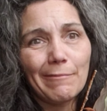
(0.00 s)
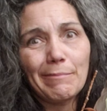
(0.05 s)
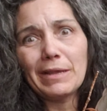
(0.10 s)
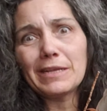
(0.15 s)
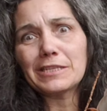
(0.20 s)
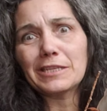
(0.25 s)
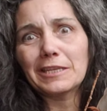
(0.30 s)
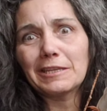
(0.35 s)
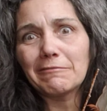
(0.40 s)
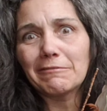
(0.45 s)
I
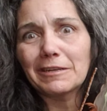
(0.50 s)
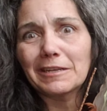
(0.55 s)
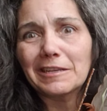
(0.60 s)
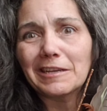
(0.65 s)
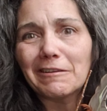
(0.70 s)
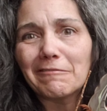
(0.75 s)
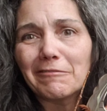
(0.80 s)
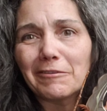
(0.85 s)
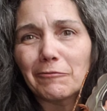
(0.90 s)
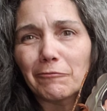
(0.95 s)
basically would have
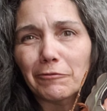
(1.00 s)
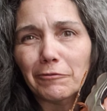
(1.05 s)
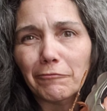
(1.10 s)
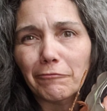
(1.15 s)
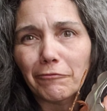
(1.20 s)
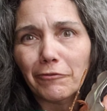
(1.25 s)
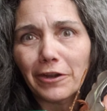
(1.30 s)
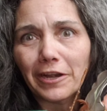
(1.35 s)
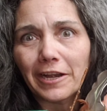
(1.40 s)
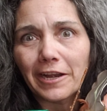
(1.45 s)
got one for
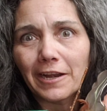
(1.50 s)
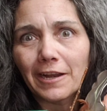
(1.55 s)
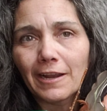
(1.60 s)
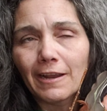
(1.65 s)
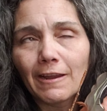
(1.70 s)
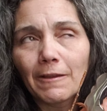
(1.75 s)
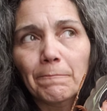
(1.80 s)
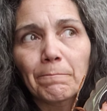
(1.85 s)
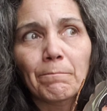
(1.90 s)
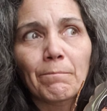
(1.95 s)
free.
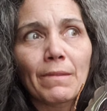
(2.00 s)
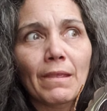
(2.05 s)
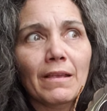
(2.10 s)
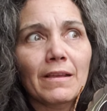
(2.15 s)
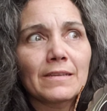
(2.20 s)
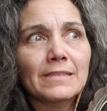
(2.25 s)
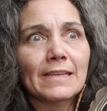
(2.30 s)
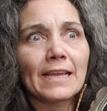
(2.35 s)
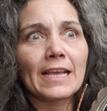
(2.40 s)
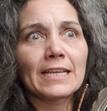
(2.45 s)

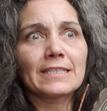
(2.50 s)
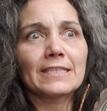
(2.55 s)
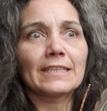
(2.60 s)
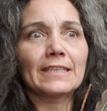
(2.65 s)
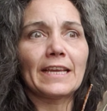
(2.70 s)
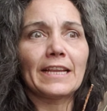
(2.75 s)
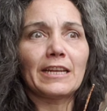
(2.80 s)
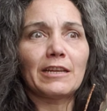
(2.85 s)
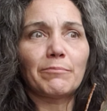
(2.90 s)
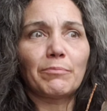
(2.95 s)
Because I asked the
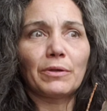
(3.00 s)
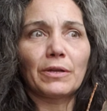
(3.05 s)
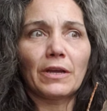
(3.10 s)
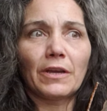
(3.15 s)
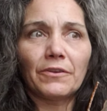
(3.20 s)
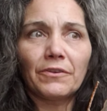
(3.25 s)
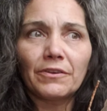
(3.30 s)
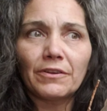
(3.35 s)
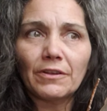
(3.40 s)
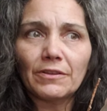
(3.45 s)
lady to put
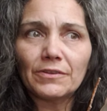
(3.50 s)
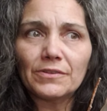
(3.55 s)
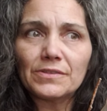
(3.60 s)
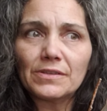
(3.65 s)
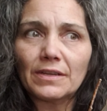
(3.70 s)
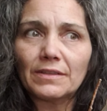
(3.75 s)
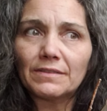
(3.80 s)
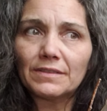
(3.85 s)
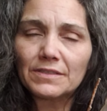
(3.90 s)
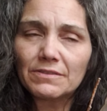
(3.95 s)
$100
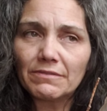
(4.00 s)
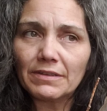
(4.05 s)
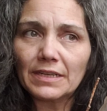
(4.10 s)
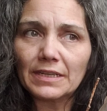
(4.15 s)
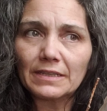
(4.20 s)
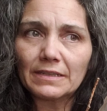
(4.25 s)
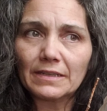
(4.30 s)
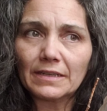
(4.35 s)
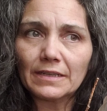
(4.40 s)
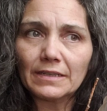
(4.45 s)
on this
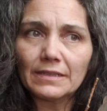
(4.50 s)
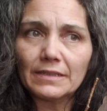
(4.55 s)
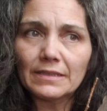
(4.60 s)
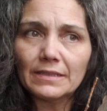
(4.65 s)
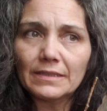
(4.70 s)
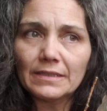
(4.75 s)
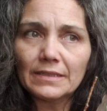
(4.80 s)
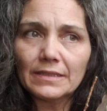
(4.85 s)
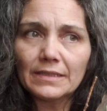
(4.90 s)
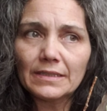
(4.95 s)
credit card.
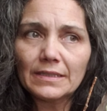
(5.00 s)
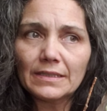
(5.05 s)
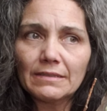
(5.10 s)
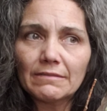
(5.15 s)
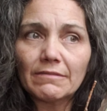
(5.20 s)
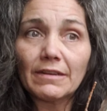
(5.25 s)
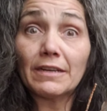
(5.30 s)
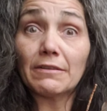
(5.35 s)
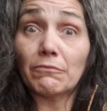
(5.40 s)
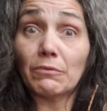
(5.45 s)

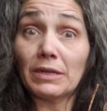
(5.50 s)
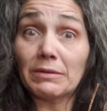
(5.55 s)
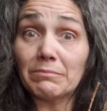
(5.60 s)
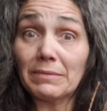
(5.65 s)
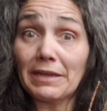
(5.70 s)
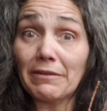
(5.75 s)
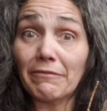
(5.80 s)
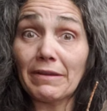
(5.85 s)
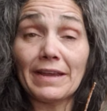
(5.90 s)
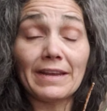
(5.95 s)
Right? One,
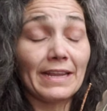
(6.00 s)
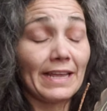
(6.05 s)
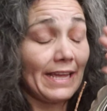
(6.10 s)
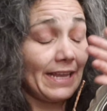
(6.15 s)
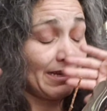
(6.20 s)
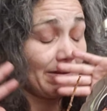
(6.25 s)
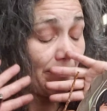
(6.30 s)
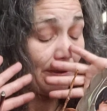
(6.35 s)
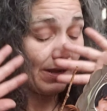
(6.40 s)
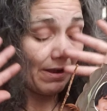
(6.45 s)
my rent. I
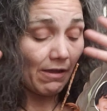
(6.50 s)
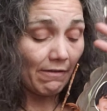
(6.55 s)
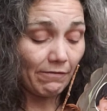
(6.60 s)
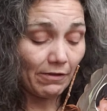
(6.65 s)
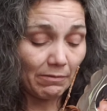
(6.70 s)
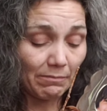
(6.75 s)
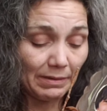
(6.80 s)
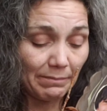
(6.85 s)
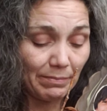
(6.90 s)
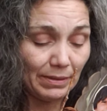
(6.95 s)
had to pay off
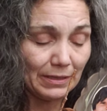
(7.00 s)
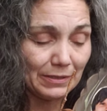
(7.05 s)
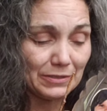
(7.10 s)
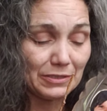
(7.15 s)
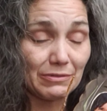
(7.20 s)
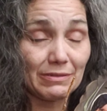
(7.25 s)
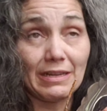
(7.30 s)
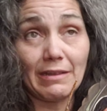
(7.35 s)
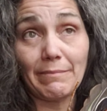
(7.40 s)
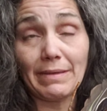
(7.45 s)
all my bills.
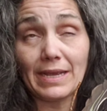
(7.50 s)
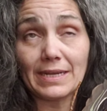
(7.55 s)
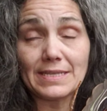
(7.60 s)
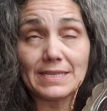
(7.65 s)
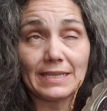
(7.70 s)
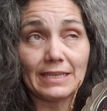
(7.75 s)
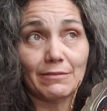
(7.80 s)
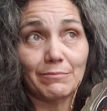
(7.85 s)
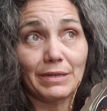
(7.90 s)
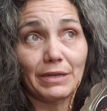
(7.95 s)
So now I'm
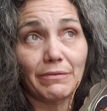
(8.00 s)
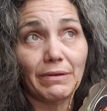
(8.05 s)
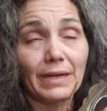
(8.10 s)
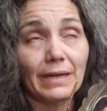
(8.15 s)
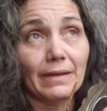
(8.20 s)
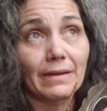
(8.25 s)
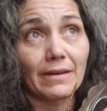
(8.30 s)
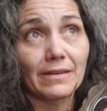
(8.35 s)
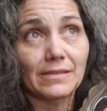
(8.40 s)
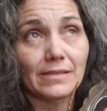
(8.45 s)
maxing out my
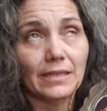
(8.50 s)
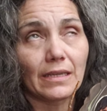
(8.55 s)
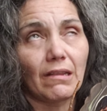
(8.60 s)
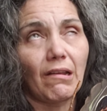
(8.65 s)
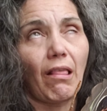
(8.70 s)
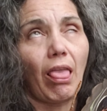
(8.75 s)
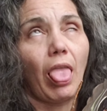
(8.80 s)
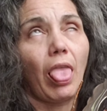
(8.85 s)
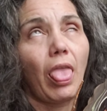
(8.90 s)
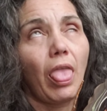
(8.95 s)
credit cards
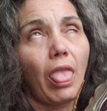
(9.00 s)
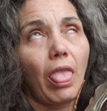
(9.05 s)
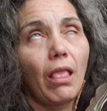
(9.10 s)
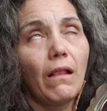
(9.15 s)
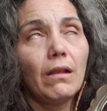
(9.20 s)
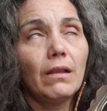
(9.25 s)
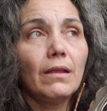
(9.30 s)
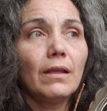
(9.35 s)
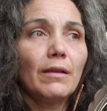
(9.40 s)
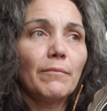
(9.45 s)
again.
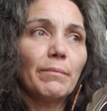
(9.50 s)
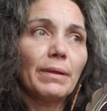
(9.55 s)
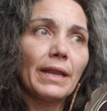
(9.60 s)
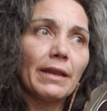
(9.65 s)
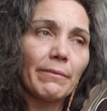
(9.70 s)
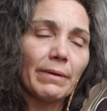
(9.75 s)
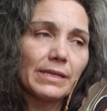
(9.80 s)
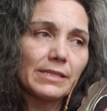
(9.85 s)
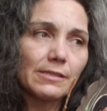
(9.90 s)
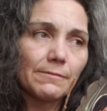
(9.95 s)
But
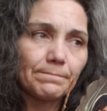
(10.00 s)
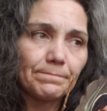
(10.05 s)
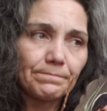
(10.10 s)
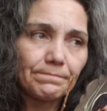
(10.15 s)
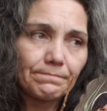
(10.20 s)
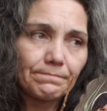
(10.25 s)
anyways.